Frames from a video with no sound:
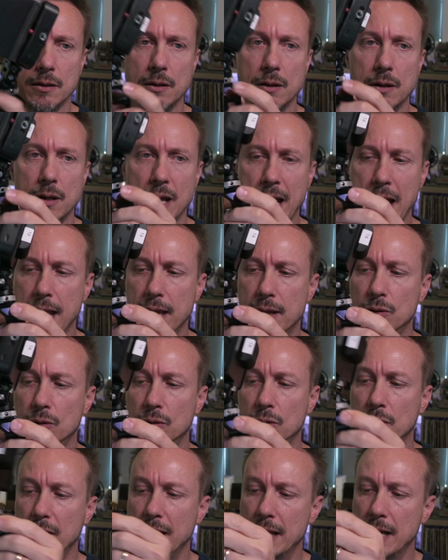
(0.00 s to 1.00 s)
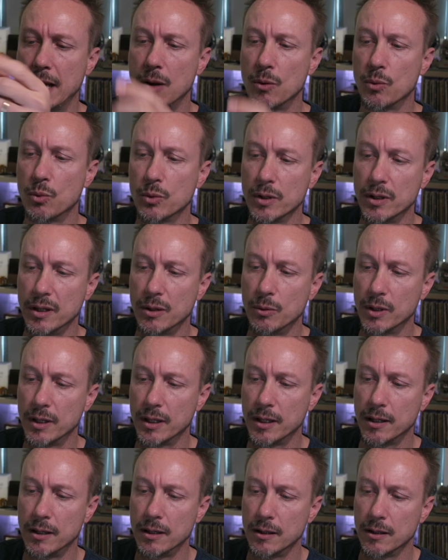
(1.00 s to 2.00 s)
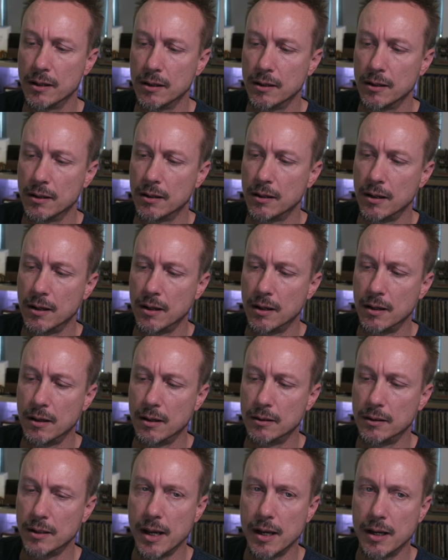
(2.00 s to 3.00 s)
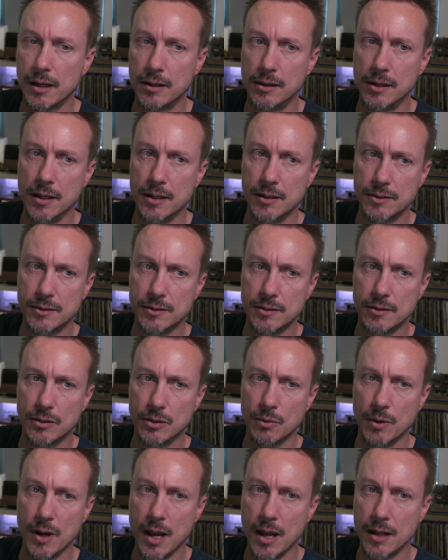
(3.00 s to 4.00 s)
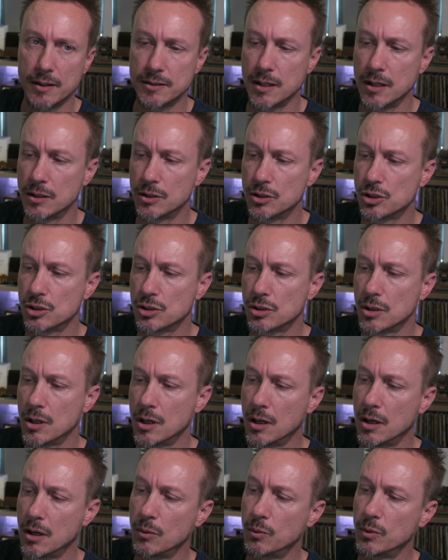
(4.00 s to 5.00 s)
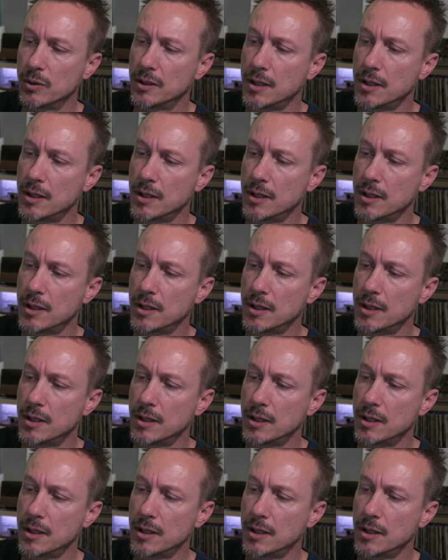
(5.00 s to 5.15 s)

handle, and I really like these 3/8 inch with the